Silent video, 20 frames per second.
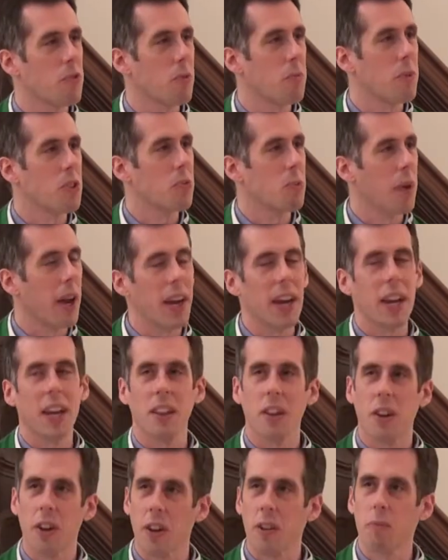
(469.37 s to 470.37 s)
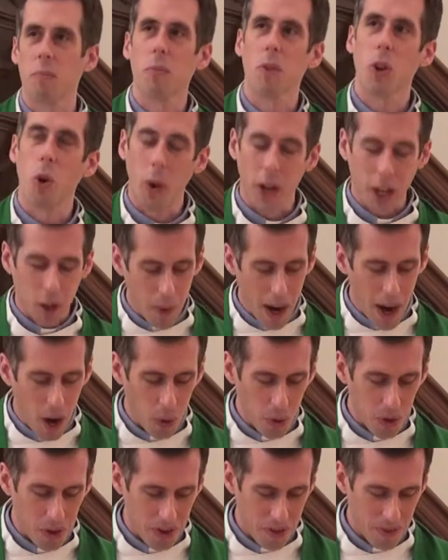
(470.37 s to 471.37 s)
from his writing that are going
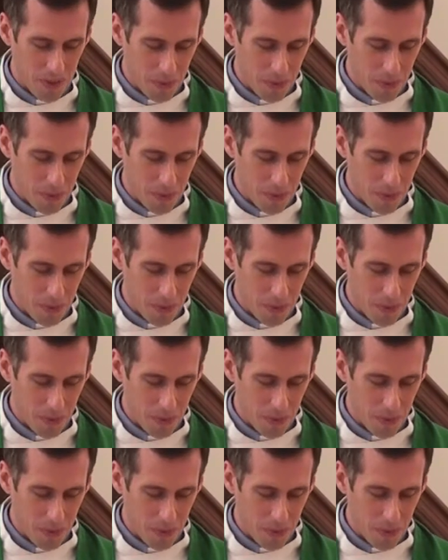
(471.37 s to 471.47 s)
around